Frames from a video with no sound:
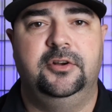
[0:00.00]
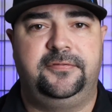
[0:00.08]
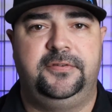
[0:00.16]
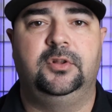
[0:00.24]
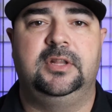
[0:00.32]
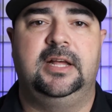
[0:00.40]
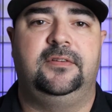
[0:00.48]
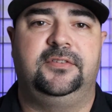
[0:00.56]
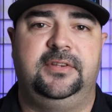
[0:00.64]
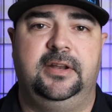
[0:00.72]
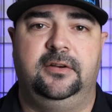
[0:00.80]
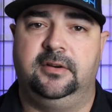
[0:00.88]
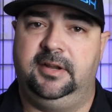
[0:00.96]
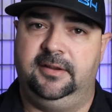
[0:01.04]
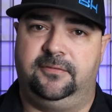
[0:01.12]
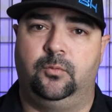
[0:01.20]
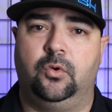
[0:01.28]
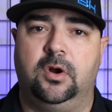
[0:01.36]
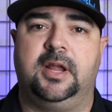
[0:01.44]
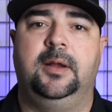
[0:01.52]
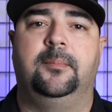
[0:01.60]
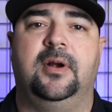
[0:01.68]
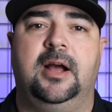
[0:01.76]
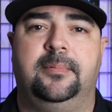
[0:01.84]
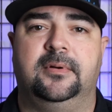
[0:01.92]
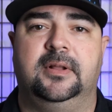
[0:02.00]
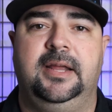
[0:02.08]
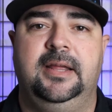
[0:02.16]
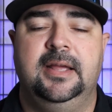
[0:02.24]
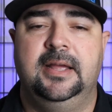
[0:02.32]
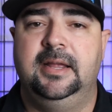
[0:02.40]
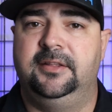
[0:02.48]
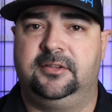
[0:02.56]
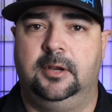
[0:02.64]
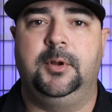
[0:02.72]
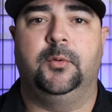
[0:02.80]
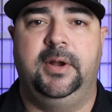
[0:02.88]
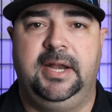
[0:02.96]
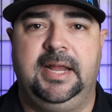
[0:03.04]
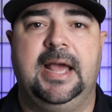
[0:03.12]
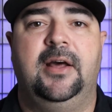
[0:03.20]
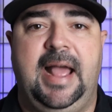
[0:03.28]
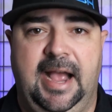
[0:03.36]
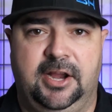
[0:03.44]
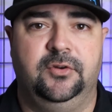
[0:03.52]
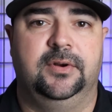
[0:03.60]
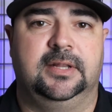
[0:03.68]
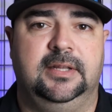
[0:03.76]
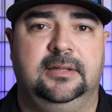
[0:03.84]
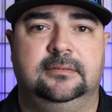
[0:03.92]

your fuel level sender, if working properly, is going to be reading out accurately.